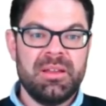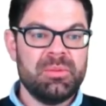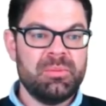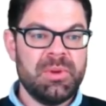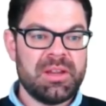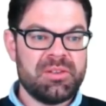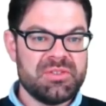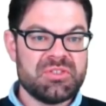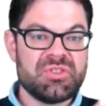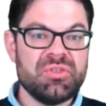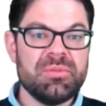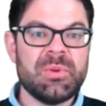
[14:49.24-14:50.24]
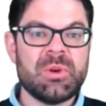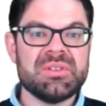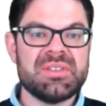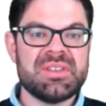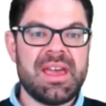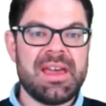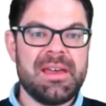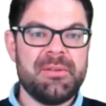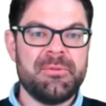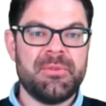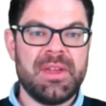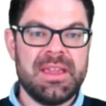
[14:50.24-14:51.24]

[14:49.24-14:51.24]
where consumers have